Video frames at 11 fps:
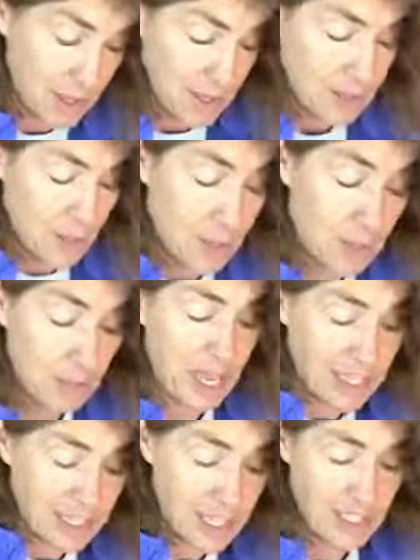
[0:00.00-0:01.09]
So I want to
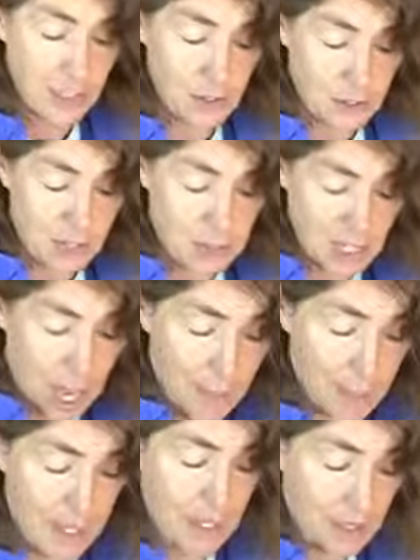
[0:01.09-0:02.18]
pay attention to what I'm
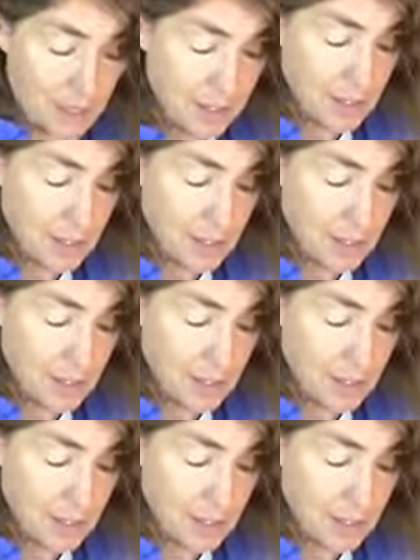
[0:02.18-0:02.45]
chopping here.